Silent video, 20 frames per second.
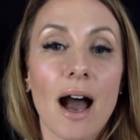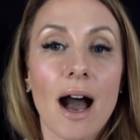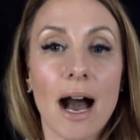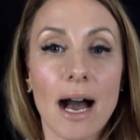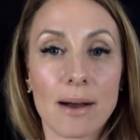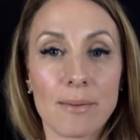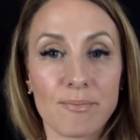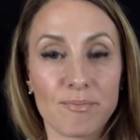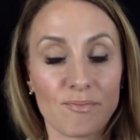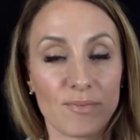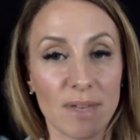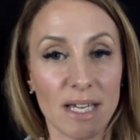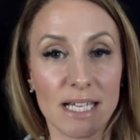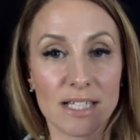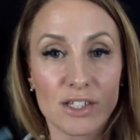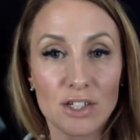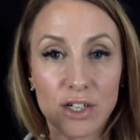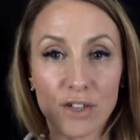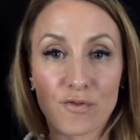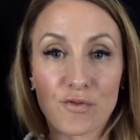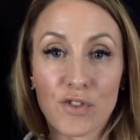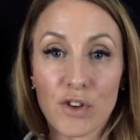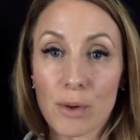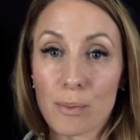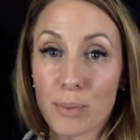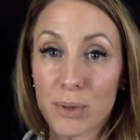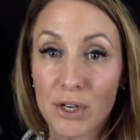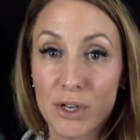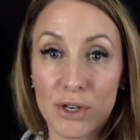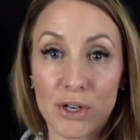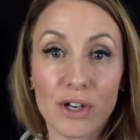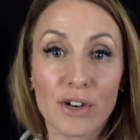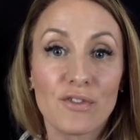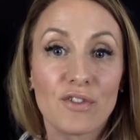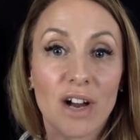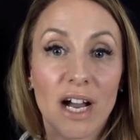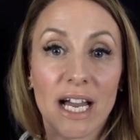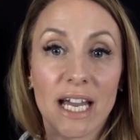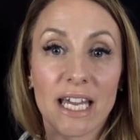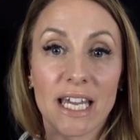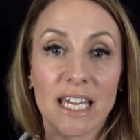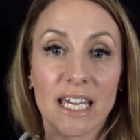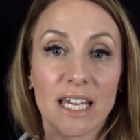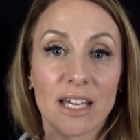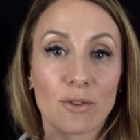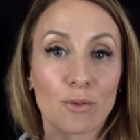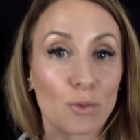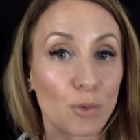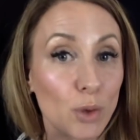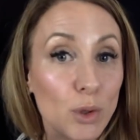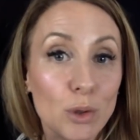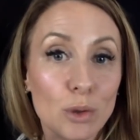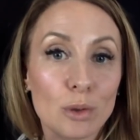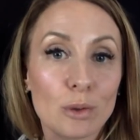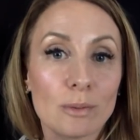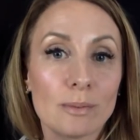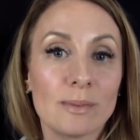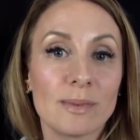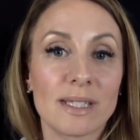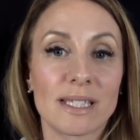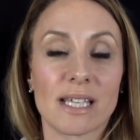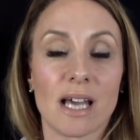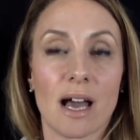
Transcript: Um, it's good for purifying rooms,